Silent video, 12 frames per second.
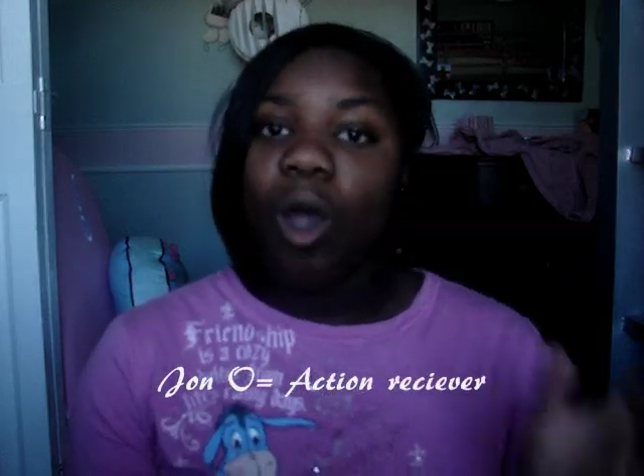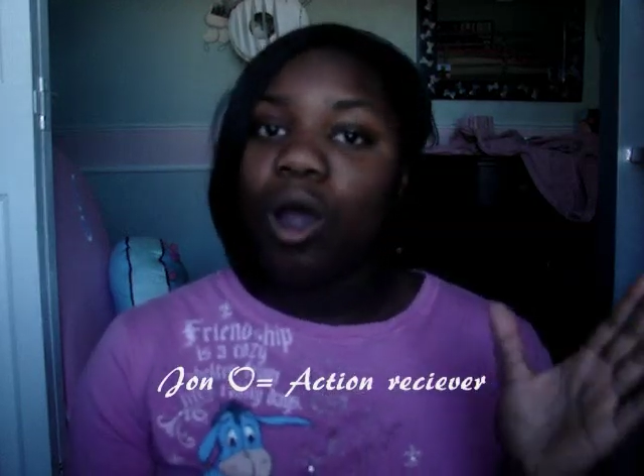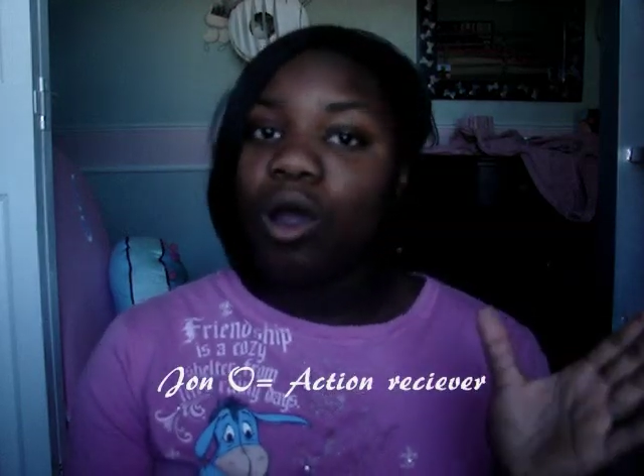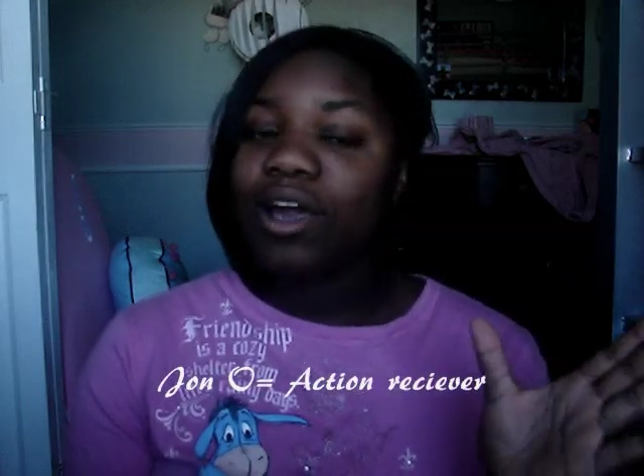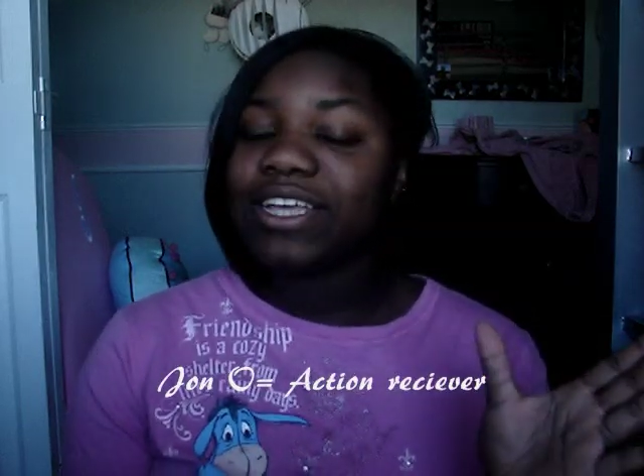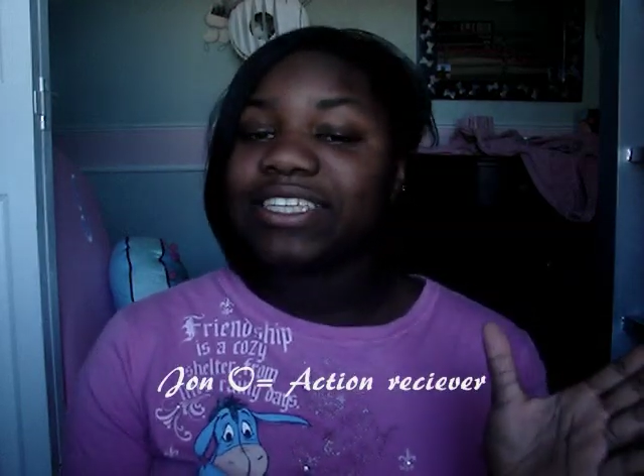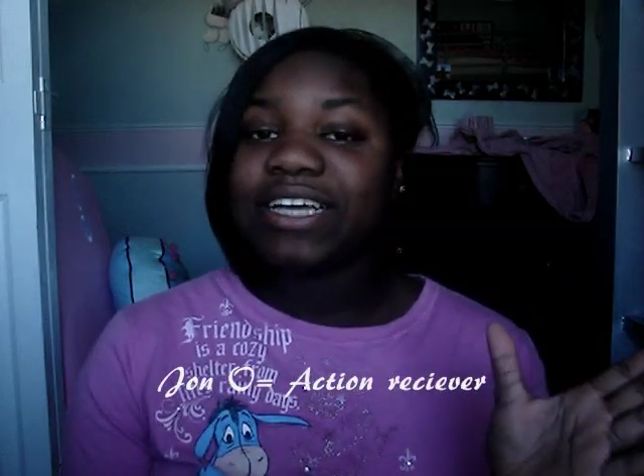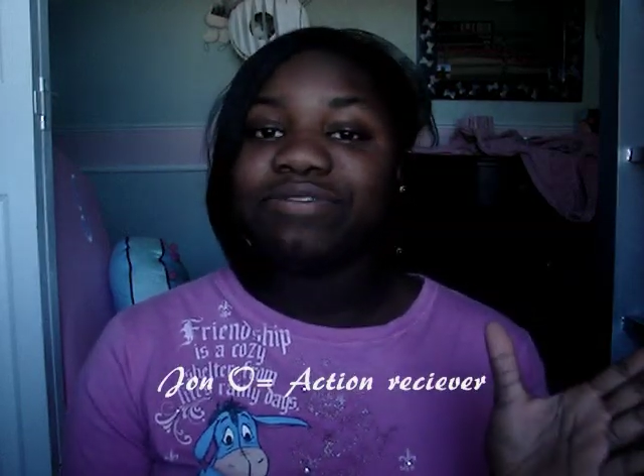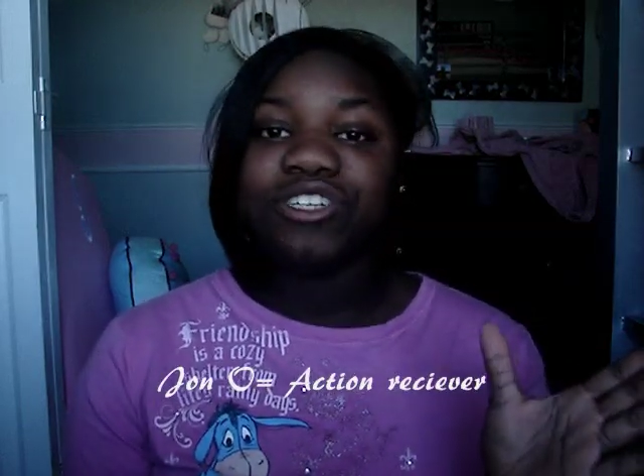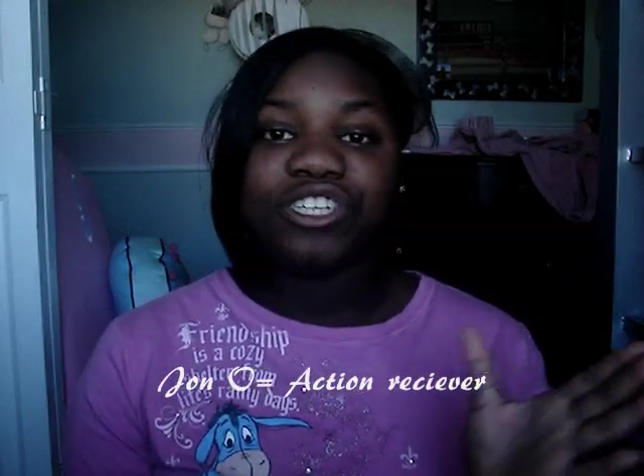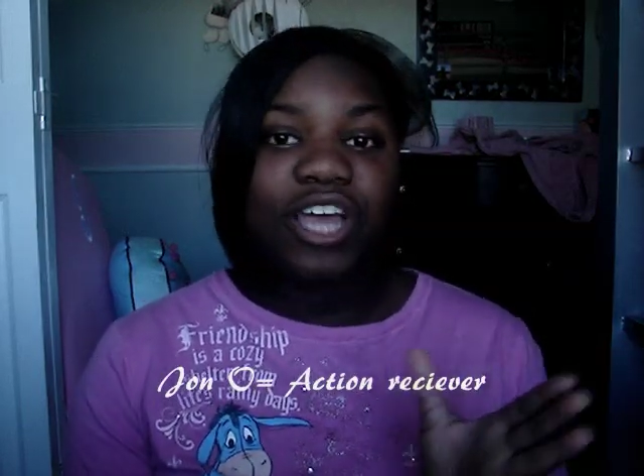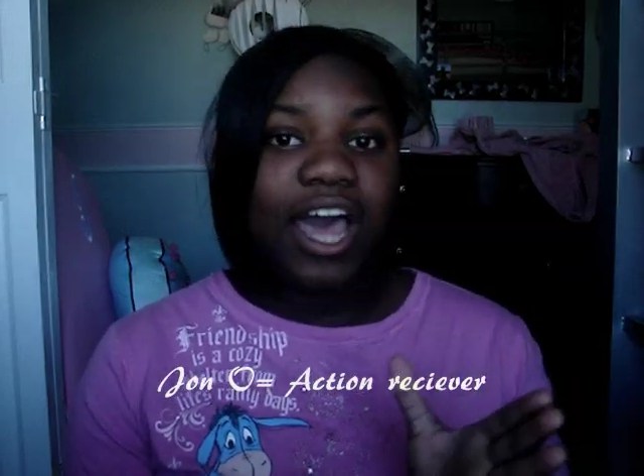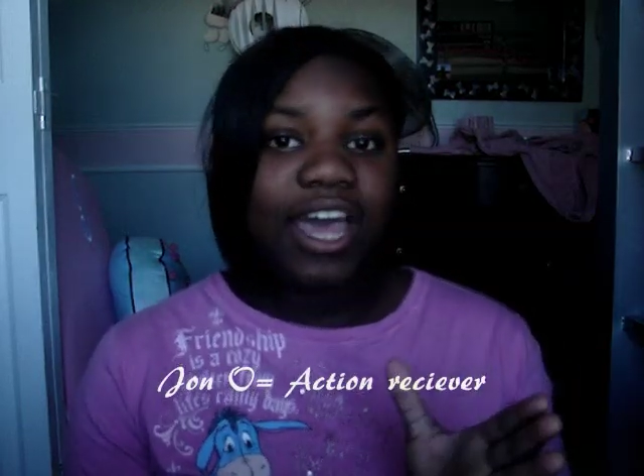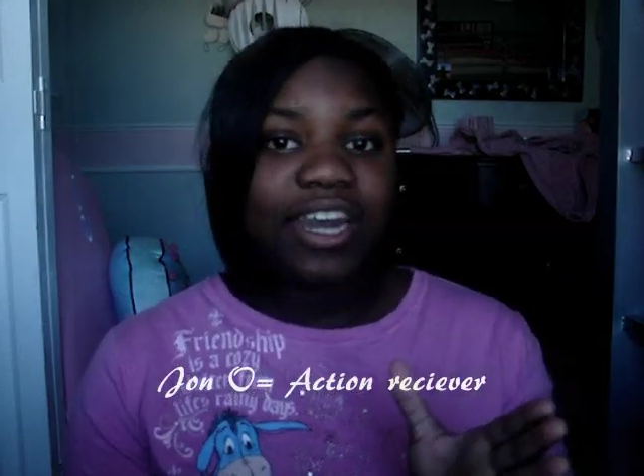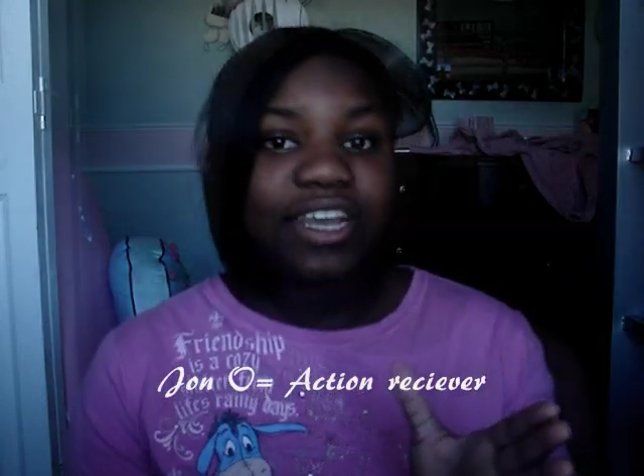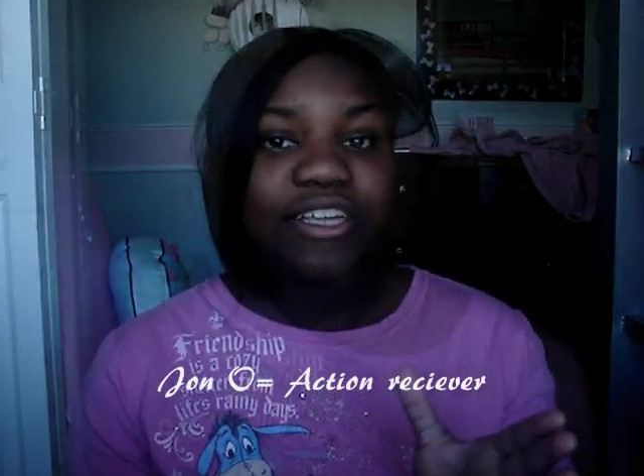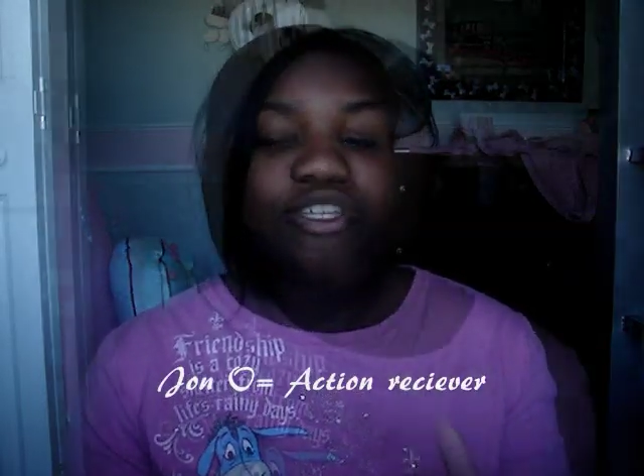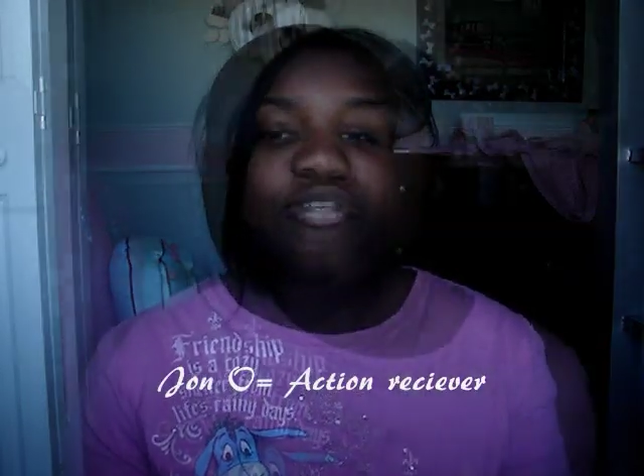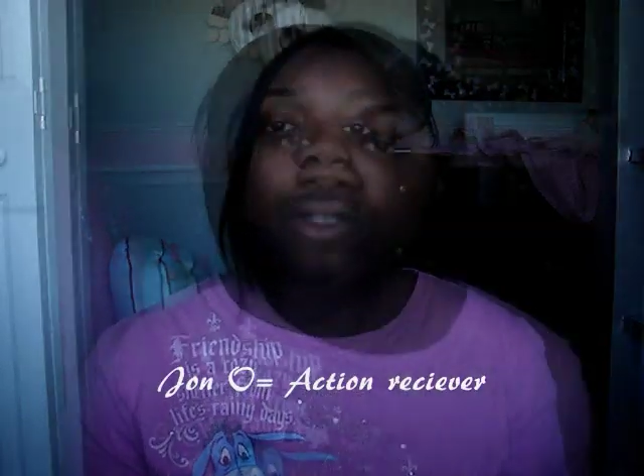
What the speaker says: O is after John, is